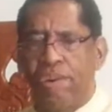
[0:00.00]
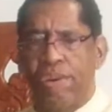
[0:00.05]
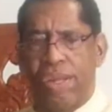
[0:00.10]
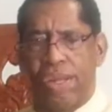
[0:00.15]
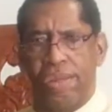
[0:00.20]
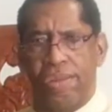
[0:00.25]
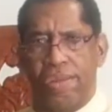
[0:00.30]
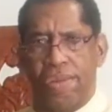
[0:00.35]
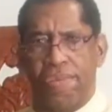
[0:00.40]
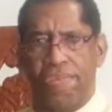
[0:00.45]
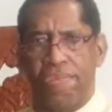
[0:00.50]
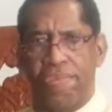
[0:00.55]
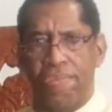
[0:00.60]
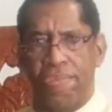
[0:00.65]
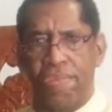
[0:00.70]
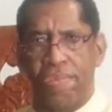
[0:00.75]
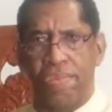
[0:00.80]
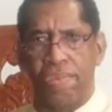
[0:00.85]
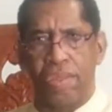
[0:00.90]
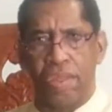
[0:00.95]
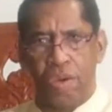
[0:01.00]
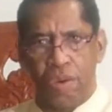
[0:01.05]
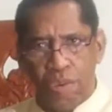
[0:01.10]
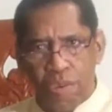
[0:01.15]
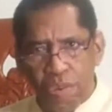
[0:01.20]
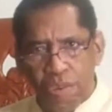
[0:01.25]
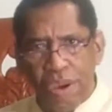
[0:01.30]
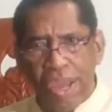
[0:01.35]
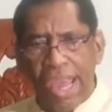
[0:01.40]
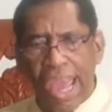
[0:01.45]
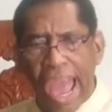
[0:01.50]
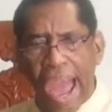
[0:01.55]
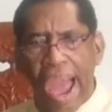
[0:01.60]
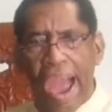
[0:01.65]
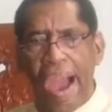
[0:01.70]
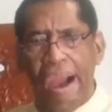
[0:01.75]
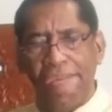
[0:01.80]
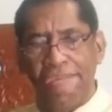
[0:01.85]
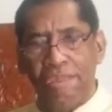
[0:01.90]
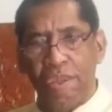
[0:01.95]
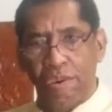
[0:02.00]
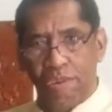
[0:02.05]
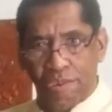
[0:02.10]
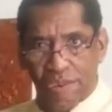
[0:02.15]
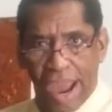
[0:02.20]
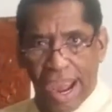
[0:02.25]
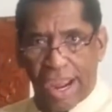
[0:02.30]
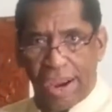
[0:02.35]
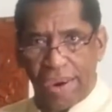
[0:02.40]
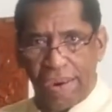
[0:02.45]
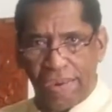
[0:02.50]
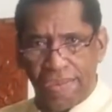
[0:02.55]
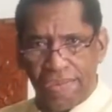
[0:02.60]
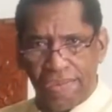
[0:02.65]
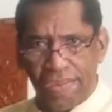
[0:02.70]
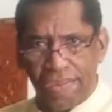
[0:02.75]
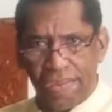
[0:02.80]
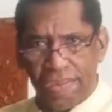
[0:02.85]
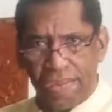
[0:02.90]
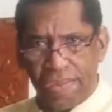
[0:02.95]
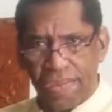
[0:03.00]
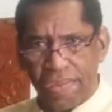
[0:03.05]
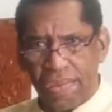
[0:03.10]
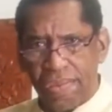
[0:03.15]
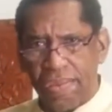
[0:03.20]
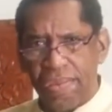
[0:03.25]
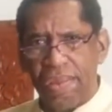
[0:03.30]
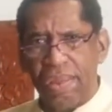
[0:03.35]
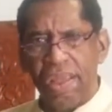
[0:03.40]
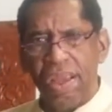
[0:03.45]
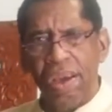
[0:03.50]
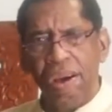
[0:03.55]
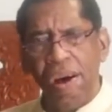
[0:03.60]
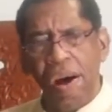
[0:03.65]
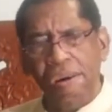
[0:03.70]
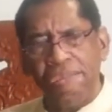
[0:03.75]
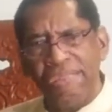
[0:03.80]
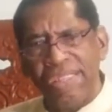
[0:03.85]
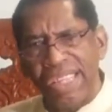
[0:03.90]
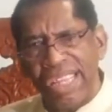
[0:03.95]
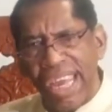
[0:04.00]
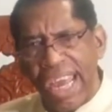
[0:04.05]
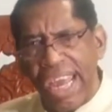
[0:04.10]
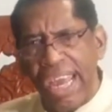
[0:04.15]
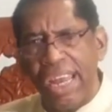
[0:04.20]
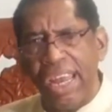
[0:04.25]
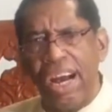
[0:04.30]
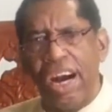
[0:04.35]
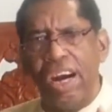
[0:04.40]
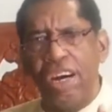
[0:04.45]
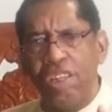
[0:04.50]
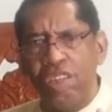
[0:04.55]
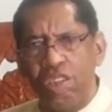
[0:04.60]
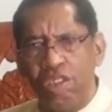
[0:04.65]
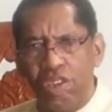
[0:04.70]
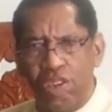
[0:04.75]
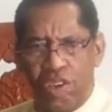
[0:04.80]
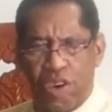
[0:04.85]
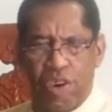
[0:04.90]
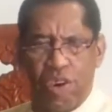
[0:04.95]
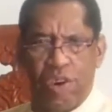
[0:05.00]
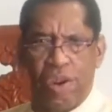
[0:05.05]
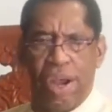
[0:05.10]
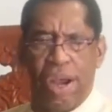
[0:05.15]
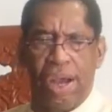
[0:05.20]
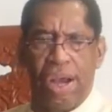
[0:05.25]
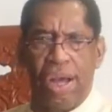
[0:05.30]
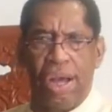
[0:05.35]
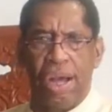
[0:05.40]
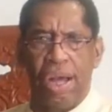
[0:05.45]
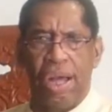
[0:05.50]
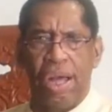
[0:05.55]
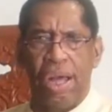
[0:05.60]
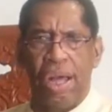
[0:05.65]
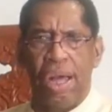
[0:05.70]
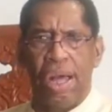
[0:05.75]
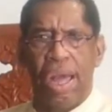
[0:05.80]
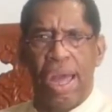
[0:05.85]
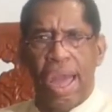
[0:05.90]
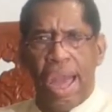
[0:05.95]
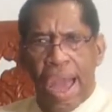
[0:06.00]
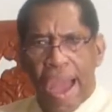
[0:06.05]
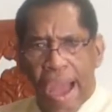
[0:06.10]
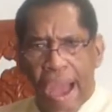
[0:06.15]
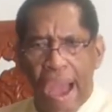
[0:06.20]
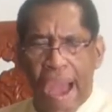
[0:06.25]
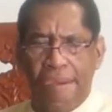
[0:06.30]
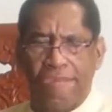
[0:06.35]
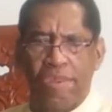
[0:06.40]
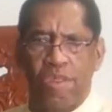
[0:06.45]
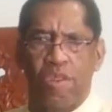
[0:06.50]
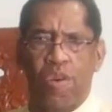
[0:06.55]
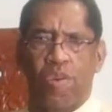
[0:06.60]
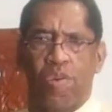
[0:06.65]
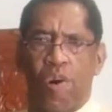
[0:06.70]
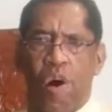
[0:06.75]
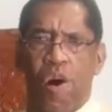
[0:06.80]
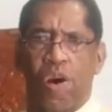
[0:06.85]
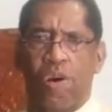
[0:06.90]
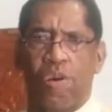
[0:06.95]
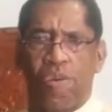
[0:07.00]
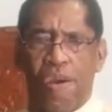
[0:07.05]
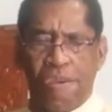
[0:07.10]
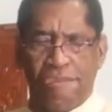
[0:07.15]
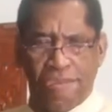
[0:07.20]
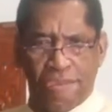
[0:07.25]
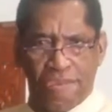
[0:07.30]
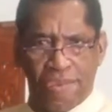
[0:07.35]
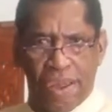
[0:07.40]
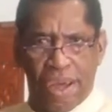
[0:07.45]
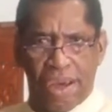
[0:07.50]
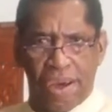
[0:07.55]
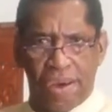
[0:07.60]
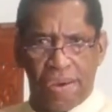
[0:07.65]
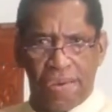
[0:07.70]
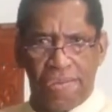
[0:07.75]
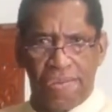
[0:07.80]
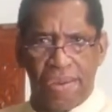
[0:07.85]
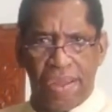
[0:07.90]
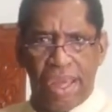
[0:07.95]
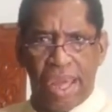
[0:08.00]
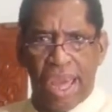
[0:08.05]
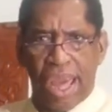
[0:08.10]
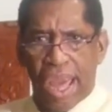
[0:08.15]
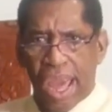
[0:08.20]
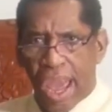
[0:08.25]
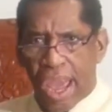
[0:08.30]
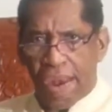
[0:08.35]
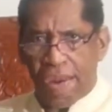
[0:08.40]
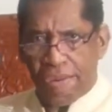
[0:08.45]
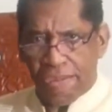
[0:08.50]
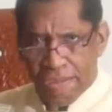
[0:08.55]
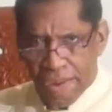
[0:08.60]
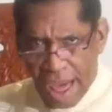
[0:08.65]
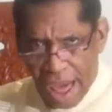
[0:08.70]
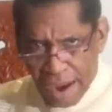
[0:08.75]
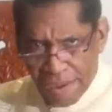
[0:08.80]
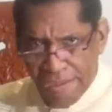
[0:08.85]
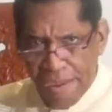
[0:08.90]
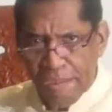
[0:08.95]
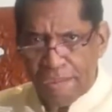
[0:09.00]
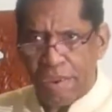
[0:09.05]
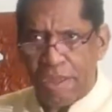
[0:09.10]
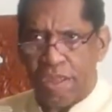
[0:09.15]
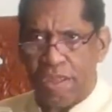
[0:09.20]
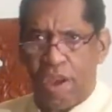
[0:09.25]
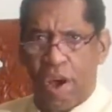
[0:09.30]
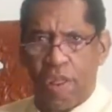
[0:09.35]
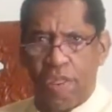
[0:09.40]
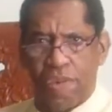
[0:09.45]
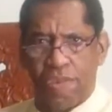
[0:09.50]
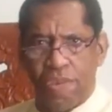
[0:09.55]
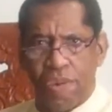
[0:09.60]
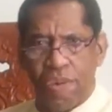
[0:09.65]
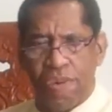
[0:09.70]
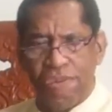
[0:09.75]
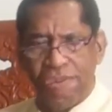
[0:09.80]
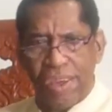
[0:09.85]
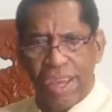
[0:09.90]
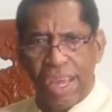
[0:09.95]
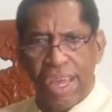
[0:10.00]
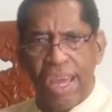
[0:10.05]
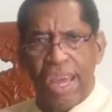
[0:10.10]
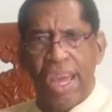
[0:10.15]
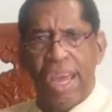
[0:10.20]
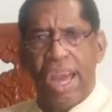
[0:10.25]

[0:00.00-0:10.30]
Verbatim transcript: Buddhism, we have the up. record yeah, of Tina Turner like to having to walk away from love. And a lot of people saw the movie